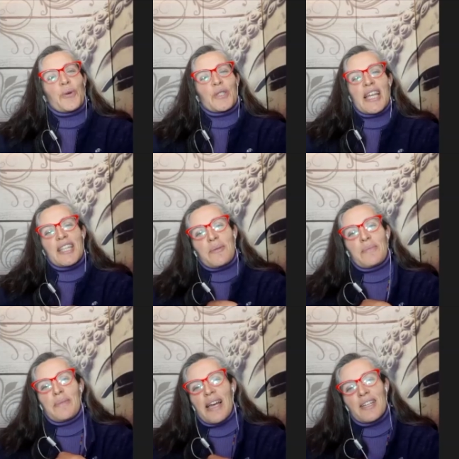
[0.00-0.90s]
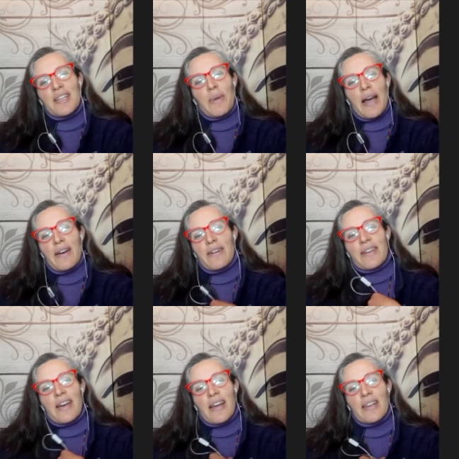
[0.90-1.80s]
tell us a little
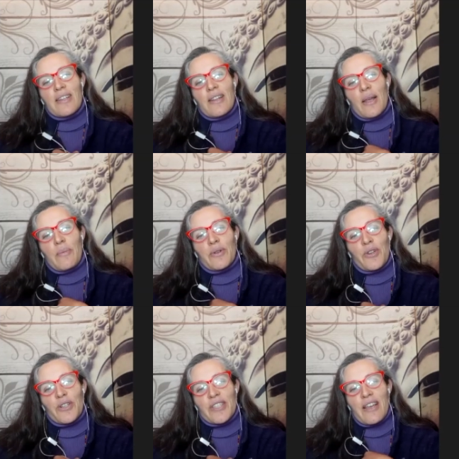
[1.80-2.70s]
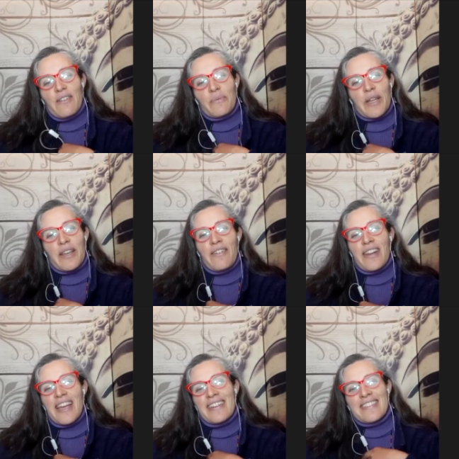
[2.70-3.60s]
about yourself, Mariola.